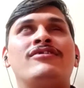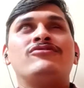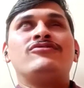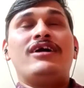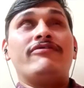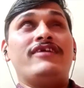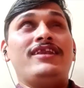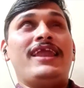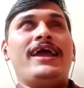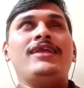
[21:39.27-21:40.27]

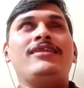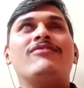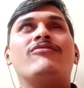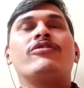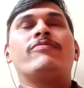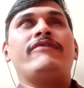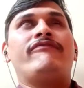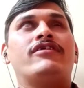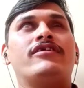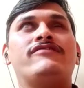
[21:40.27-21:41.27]
2009 was my
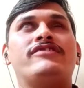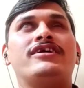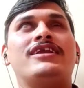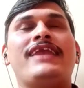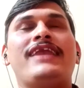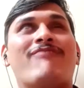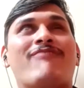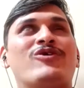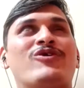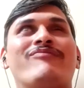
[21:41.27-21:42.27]
first year in
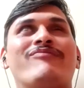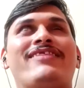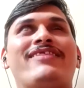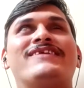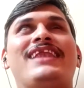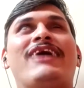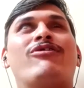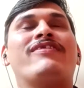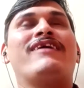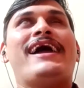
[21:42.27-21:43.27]
Happy Home and still I
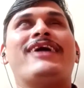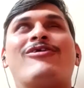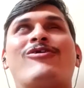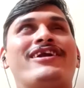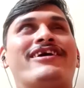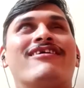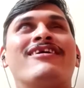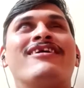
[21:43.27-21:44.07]
was a rank holder.